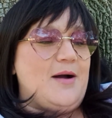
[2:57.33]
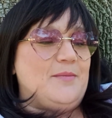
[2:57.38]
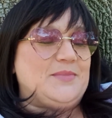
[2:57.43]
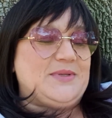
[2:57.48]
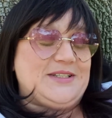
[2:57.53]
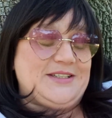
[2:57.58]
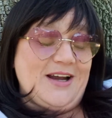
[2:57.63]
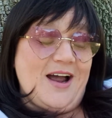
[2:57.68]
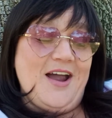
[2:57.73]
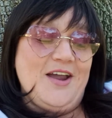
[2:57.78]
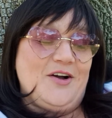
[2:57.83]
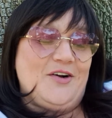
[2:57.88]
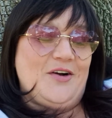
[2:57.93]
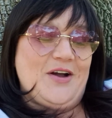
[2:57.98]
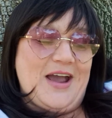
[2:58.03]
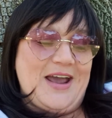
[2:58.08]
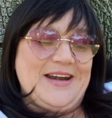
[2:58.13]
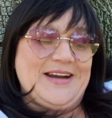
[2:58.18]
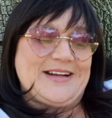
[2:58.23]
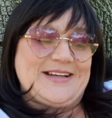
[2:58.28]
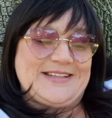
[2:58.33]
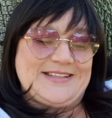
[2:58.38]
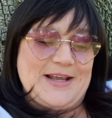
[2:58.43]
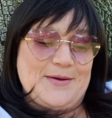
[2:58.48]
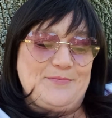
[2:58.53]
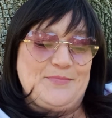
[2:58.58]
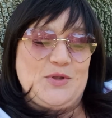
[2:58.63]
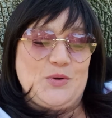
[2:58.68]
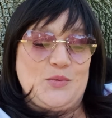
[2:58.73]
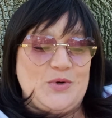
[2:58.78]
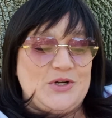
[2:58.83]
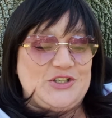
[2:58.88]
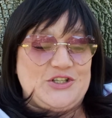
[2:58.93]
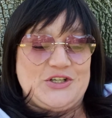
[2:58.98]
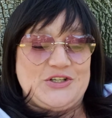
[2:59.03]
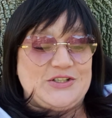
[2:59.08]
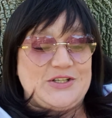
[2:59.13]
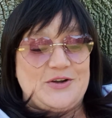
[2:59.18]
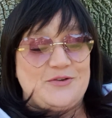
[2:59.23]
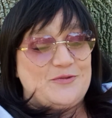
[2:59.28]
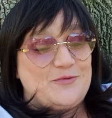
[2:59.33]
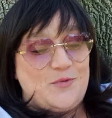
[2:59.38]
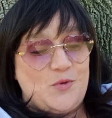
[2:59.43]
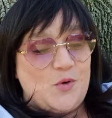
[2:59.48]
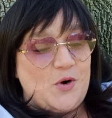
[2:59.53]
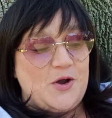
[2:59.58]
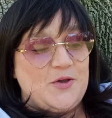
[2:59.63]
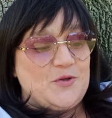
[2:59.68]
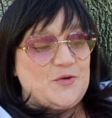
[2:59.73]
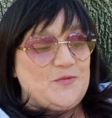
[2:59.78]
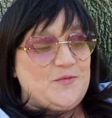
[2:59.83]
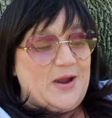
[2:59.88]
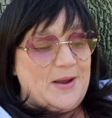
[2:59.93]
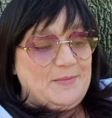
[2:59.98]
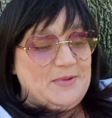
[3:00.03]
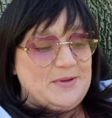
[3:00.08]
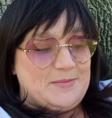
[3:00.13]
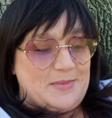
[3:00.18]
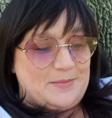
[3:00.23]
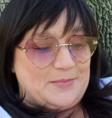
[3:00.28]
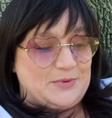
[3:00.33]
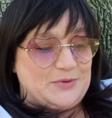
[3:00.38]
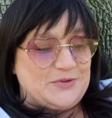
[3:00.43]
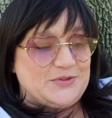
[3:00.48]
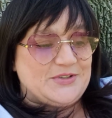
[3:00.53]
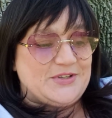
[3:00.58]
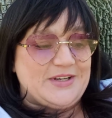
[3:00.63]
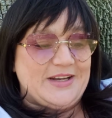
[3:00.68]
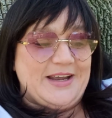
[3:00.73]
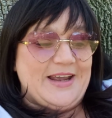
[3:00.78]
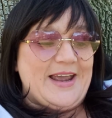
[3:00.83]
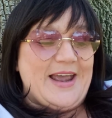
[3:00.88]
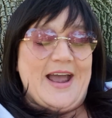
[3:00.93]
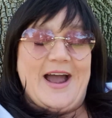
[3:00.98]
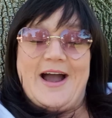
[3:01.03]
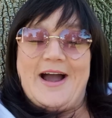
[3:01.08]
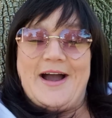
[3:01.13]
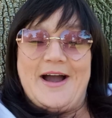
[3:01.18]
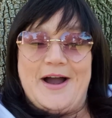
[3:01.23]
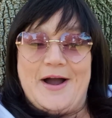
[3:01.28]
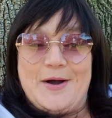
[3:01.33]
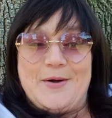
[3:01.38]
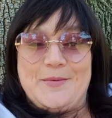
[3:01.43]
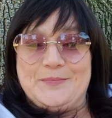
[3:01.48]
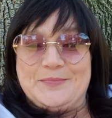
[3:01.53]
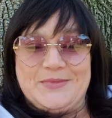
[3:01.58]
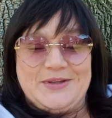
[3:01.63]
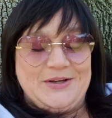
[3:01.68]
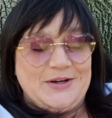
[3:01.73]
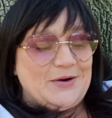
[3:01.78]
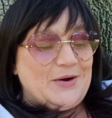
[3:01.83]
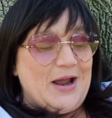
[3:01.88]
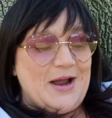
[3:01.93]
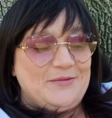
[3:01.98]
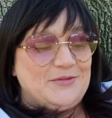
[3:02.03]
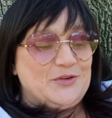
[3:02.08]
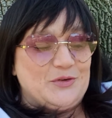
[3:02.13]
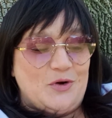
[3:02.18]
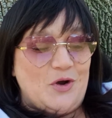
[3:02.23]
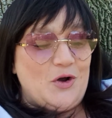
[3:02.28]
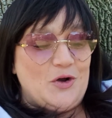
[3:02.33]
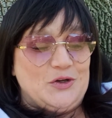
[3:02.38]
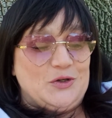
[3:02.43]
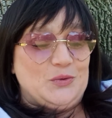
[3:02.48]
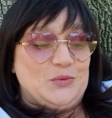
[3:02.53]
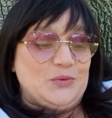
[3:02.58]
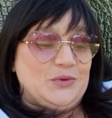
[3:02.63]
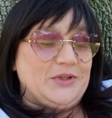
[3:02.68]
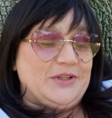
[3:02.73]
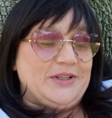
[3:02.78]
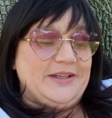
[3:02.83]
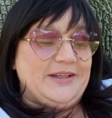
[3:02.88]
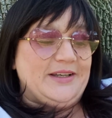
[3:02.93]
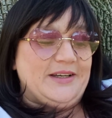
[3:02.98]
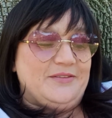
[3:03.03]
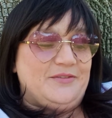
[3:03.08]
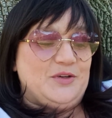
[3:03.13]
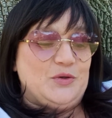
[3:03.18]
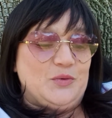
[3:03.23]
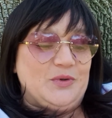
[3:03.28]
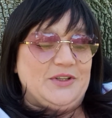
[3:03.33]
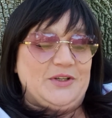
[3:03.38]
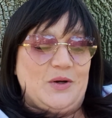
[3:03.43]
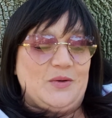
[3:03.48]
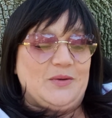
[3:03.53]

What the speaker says: style and accept the wishes of 4 other family members. After all, if you really